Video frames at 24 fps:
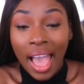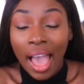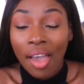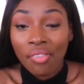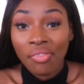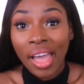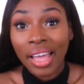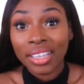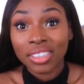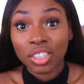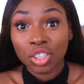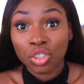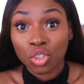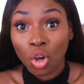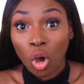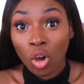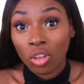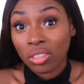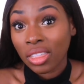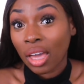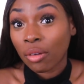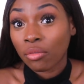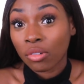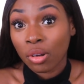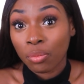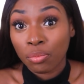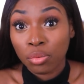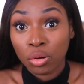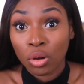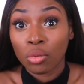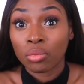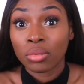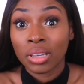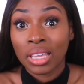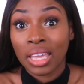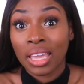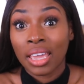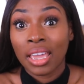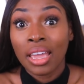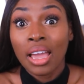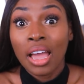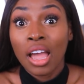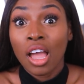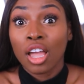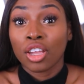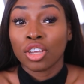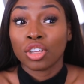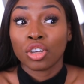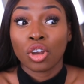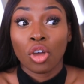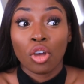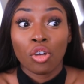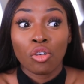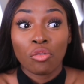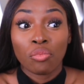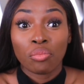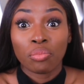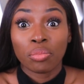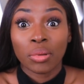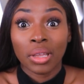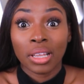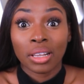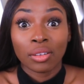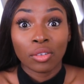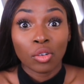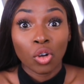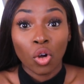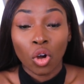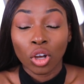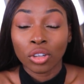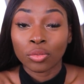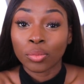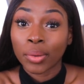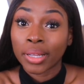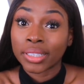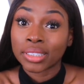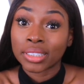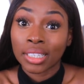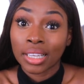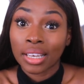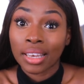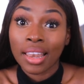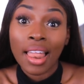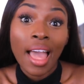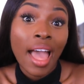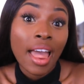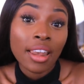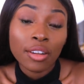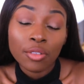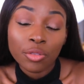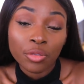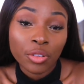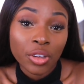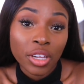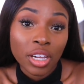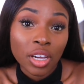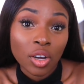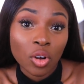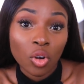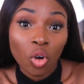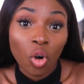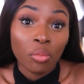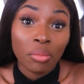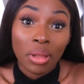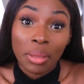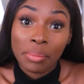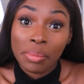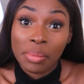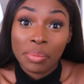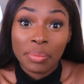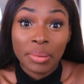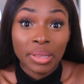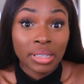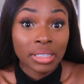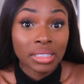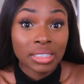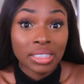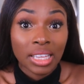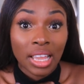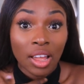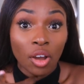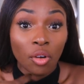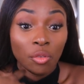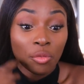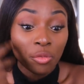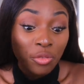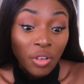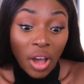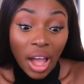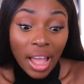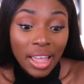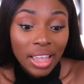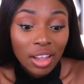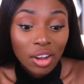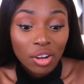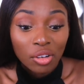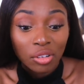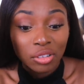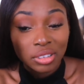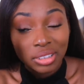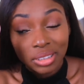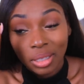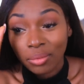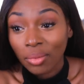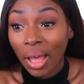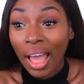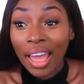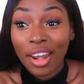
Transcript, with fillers: And that stock that would have probably you know, been gone, went to landfill or maybe been set on fire or something.